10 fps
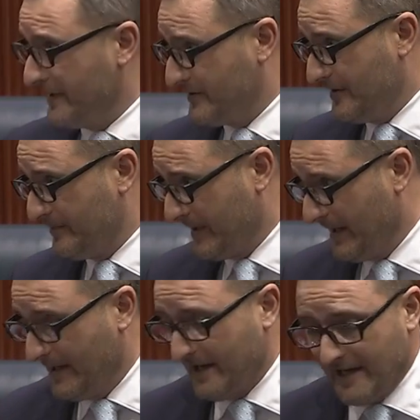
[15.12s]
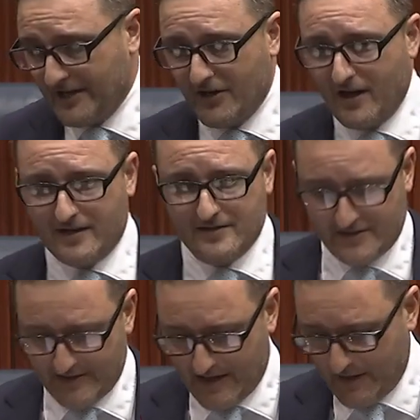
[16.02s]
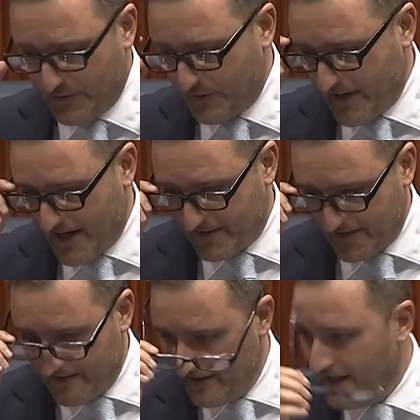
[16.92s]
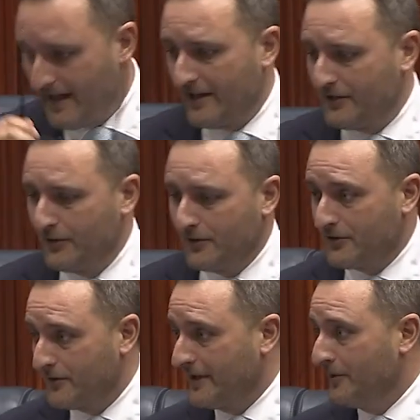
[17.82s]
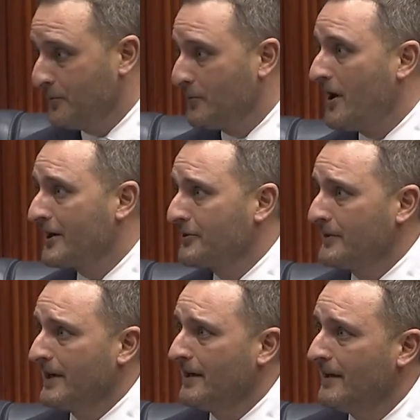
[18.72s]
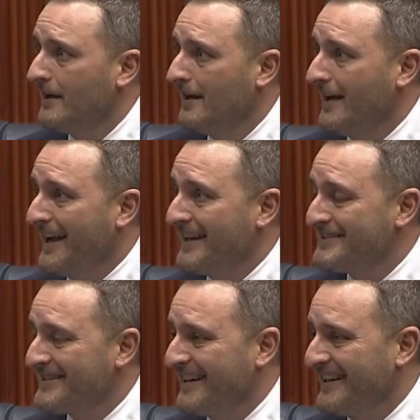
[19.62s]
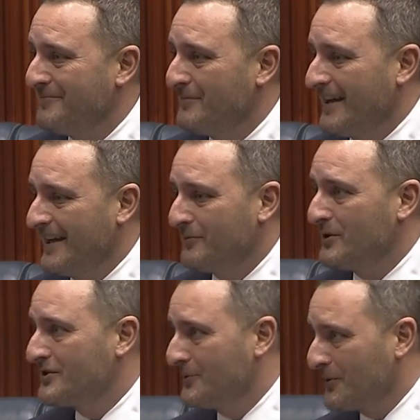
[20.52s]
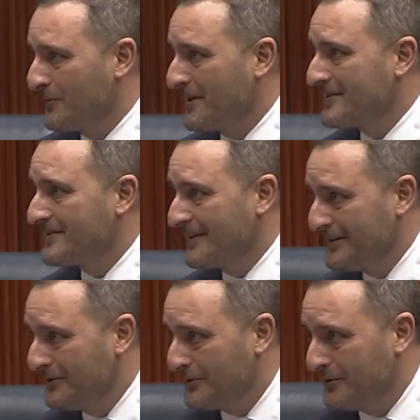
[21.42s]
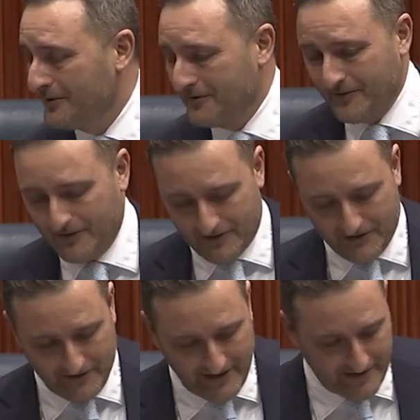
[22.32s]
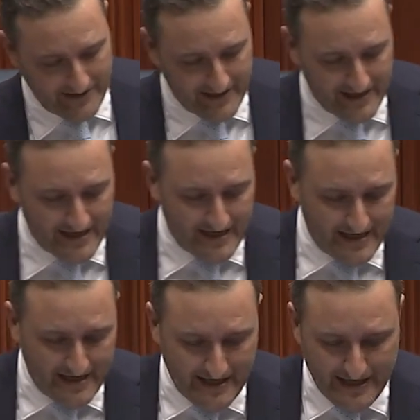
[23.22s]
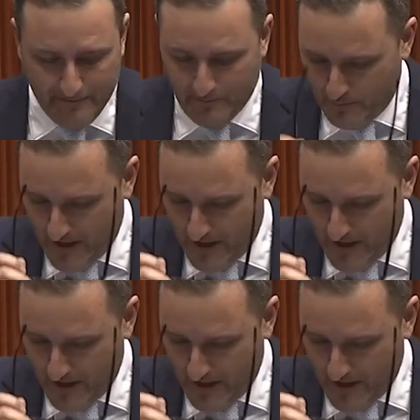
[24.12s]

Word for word: friendship and guidance uh, throughout uh, your career, or my career, and, um, and wish you all the best in your you. future career. Uh,